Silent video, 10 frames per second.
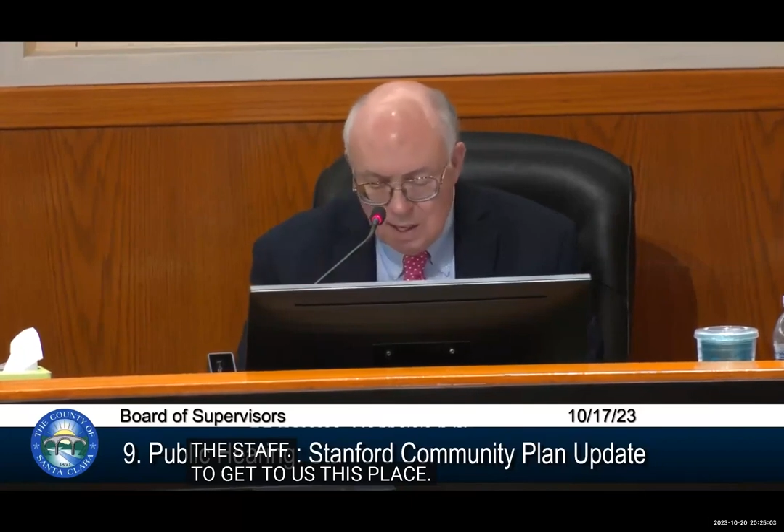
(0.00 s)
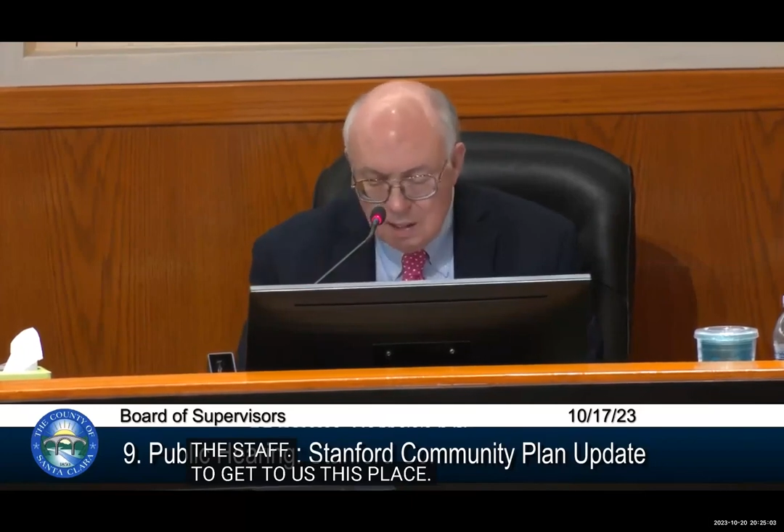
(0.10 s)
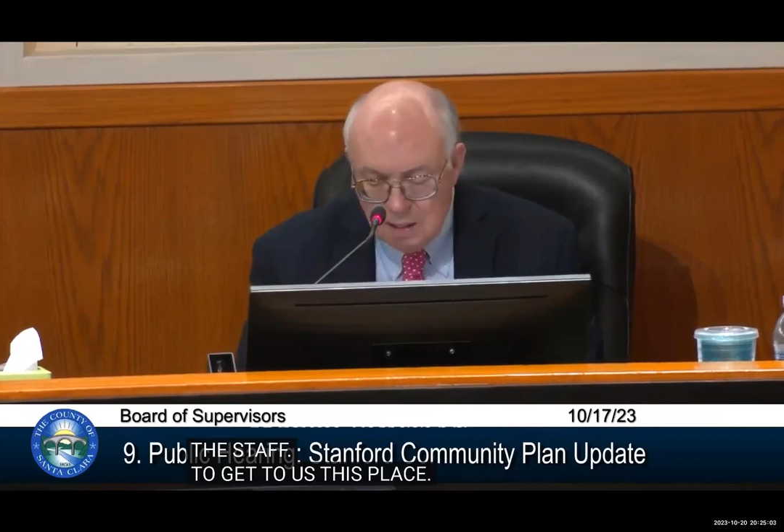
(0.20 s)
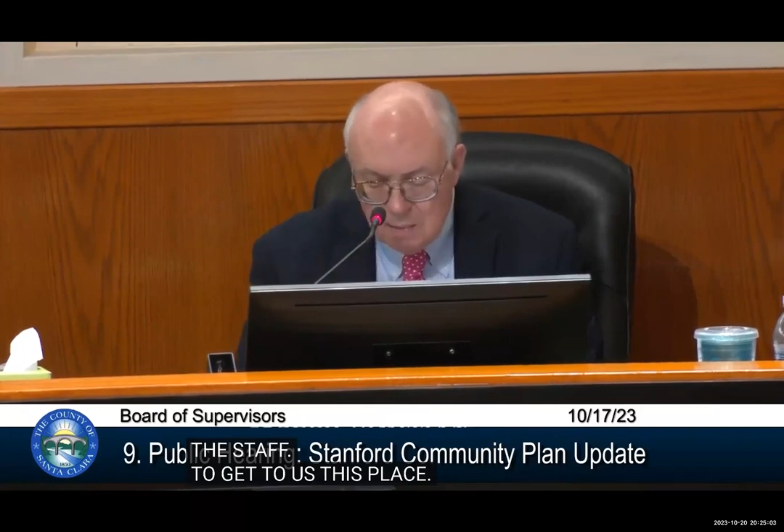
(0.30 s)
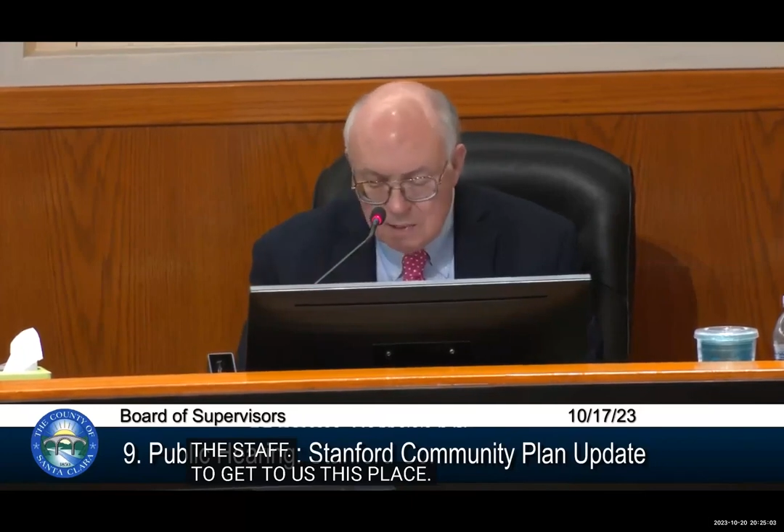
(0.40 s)

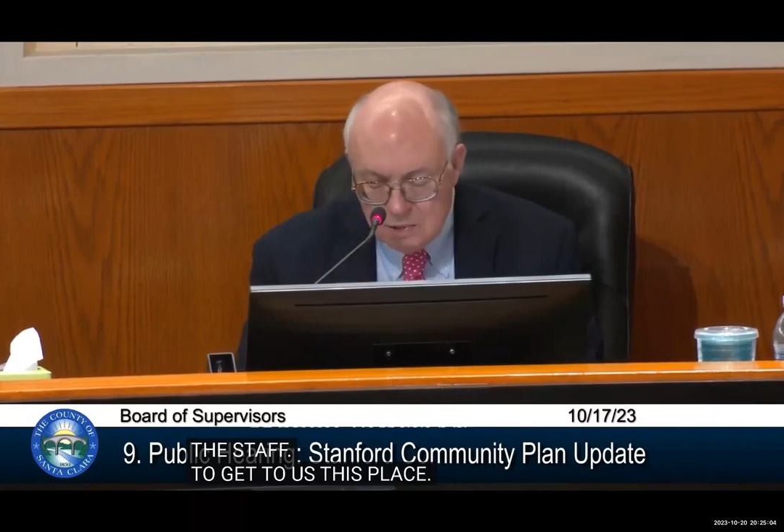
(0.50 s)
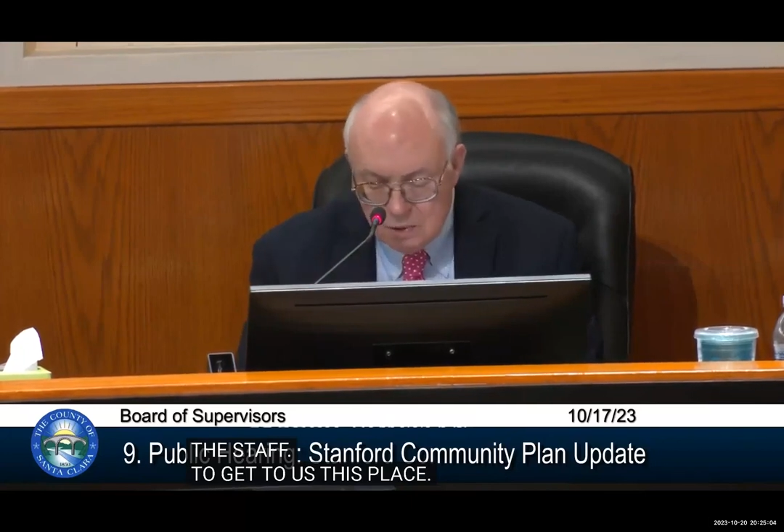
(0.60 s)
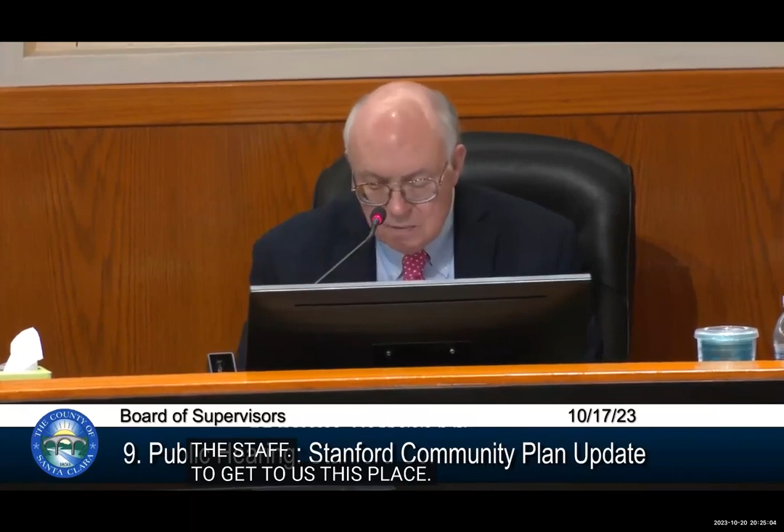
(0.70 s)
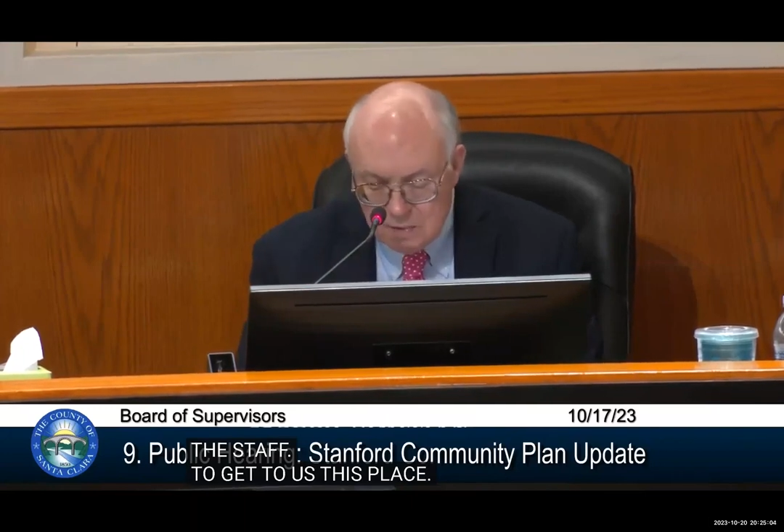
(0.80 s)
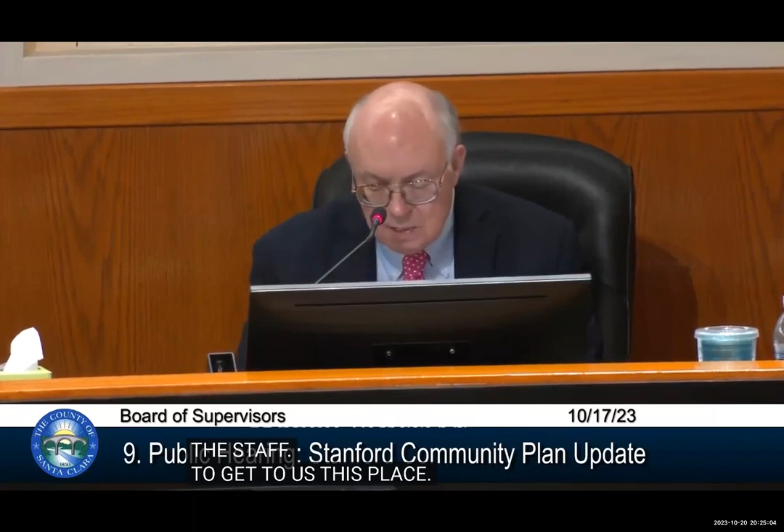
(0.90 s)
the economic
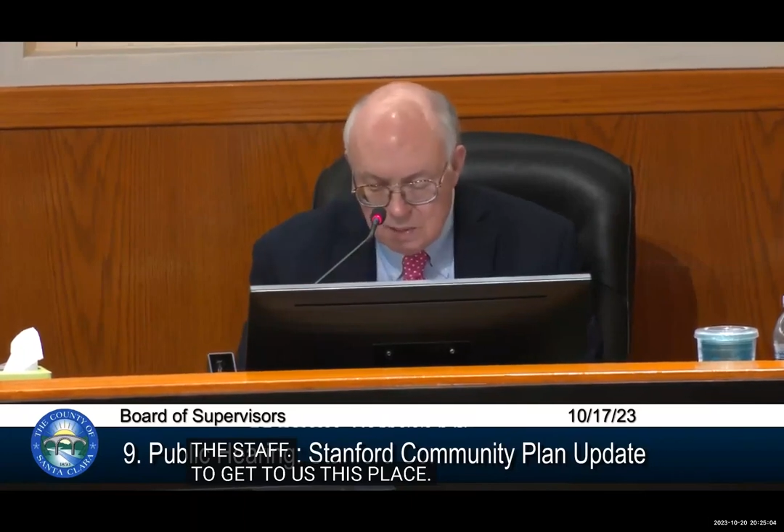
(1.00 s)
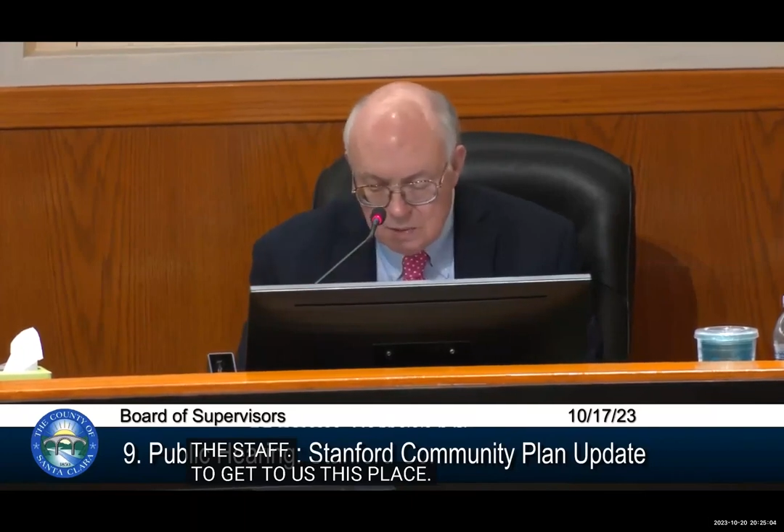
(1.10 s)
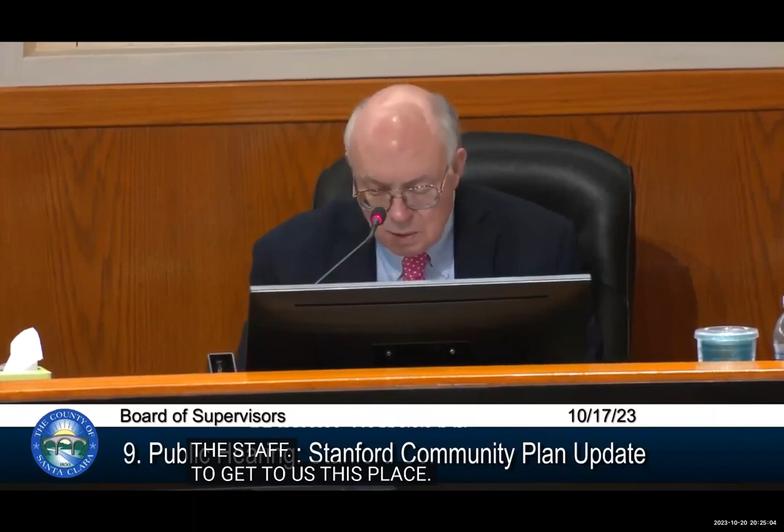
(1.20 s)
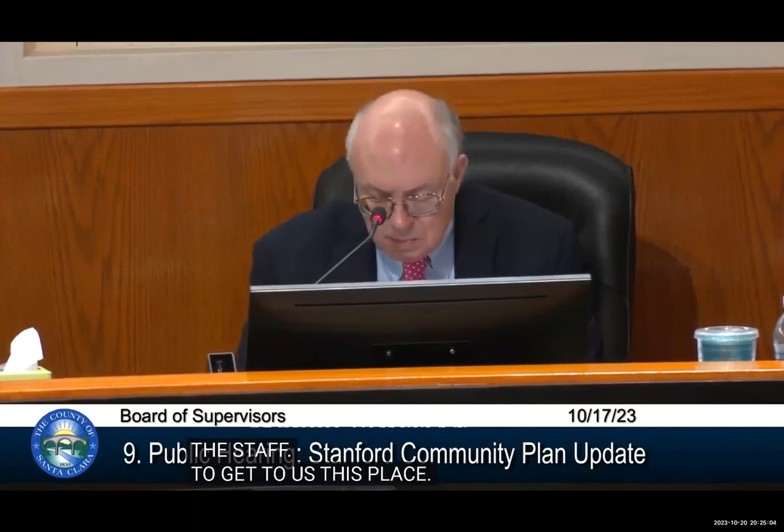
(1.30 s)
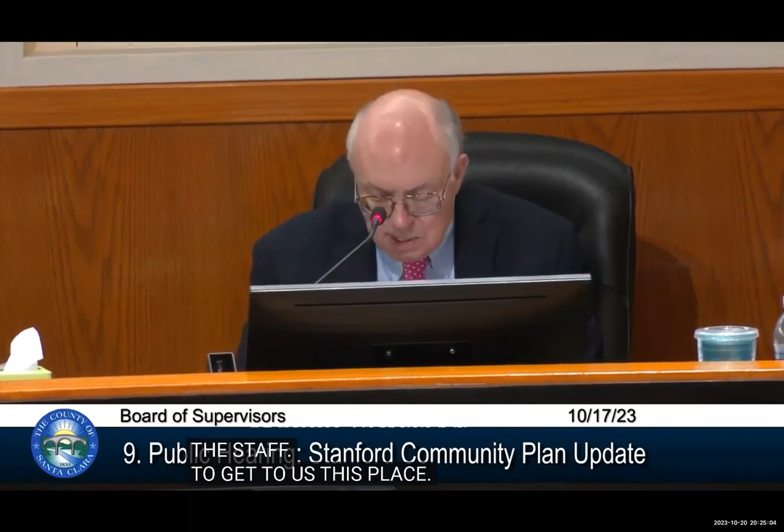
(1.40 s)
service
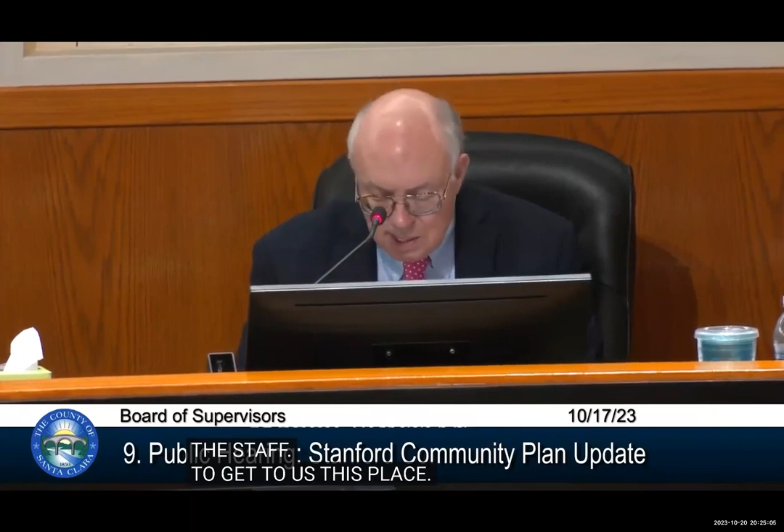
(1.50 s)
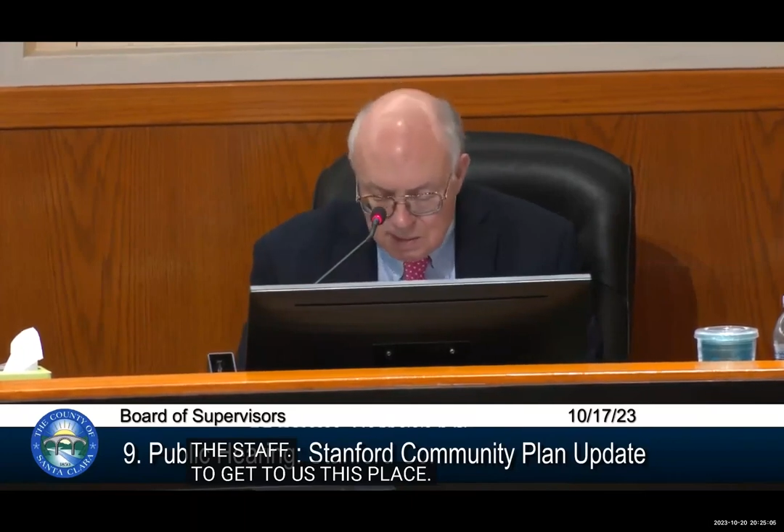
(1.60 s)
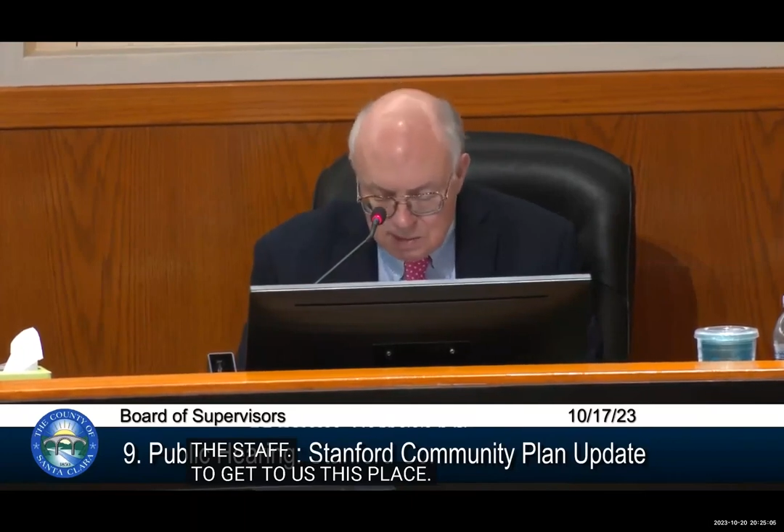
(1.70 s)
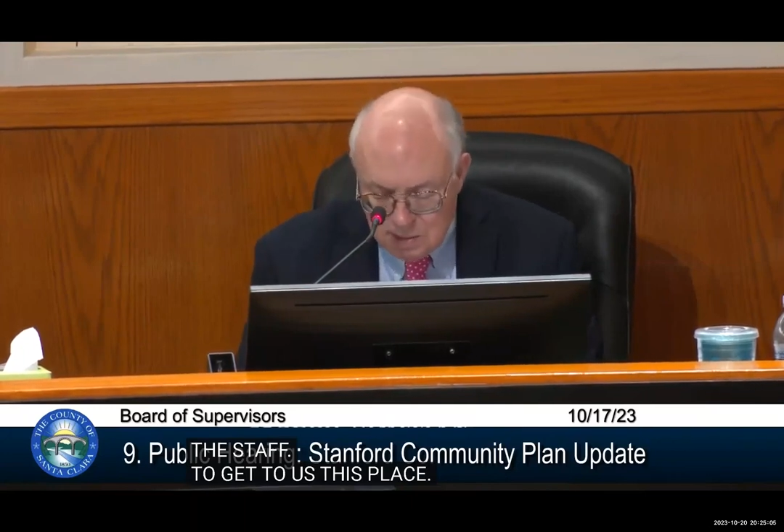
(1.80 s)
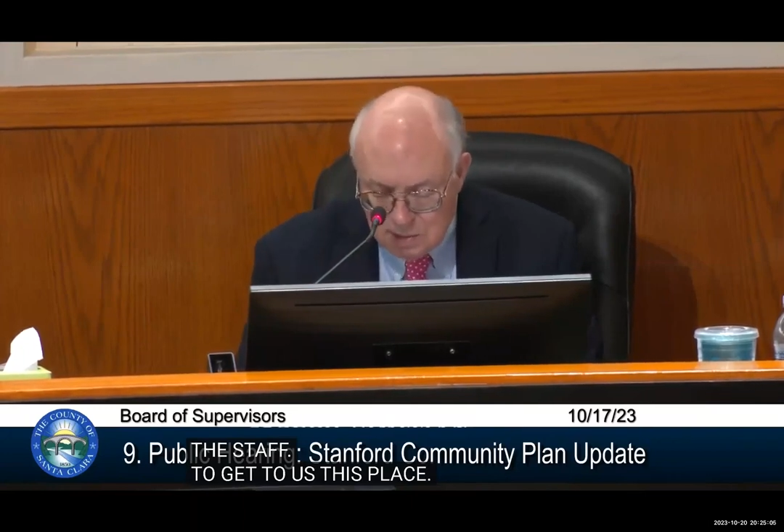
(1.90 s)

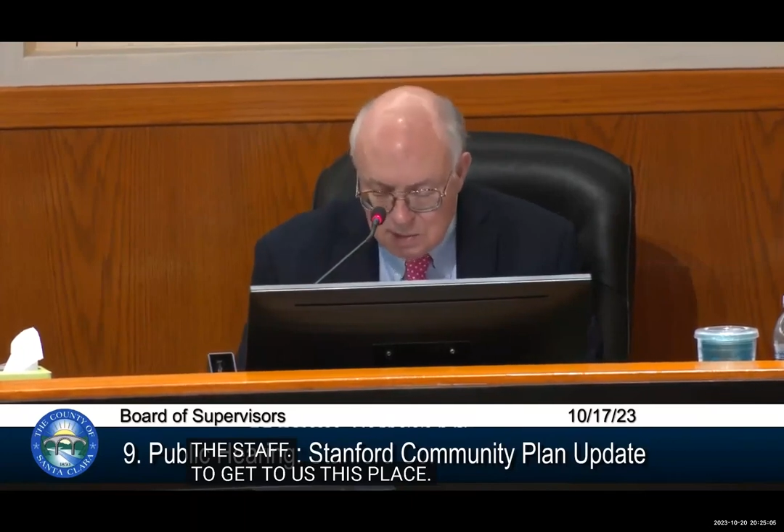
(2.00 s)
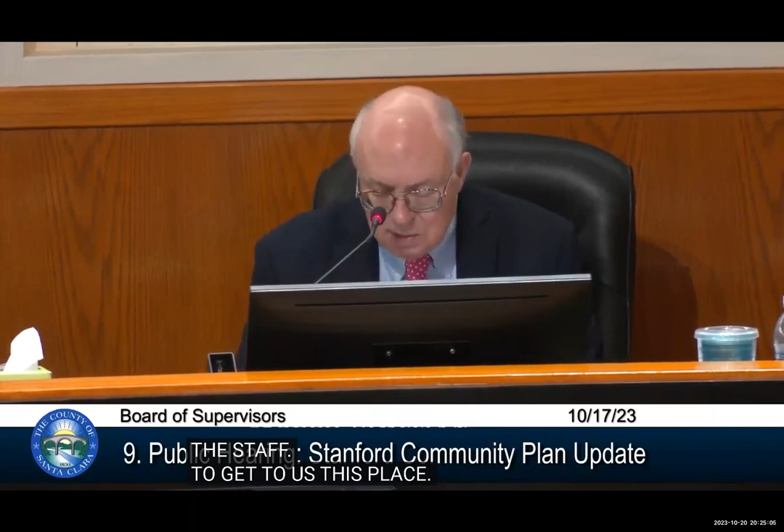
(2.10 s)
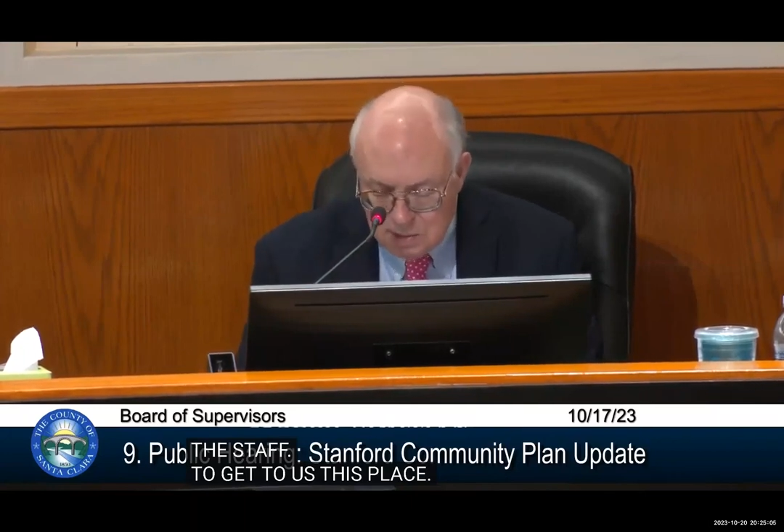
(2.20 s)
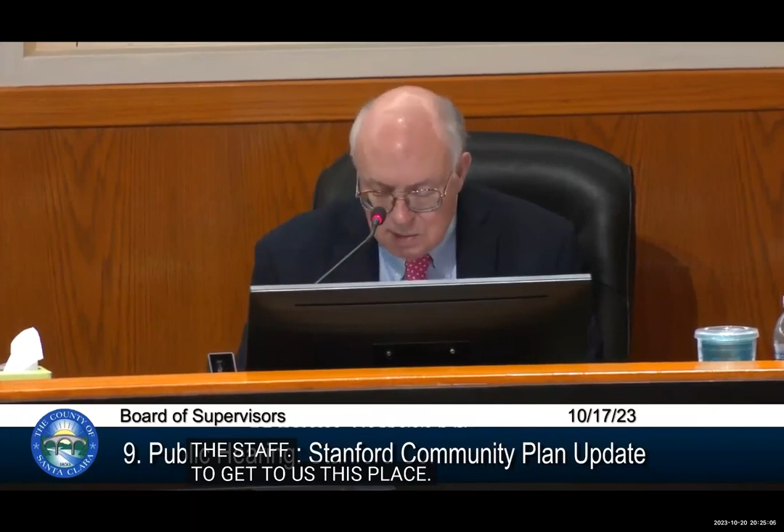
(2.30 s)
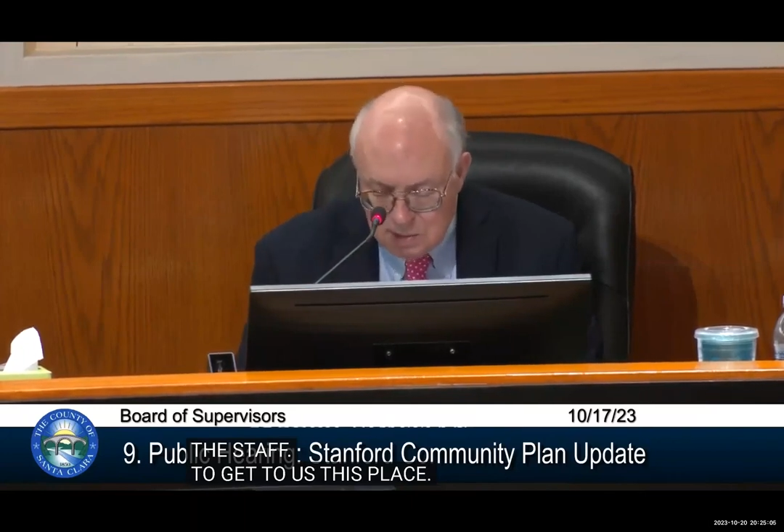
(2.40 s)
circumstances